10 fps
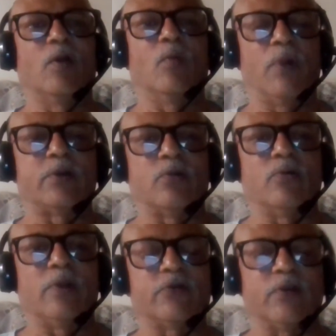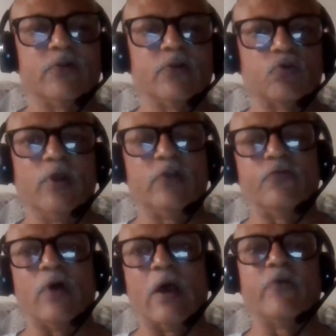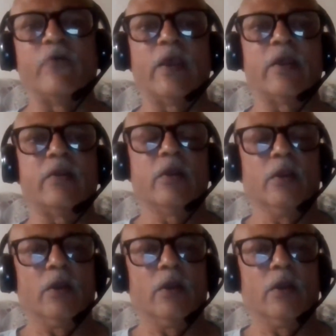But it's a sewage farm where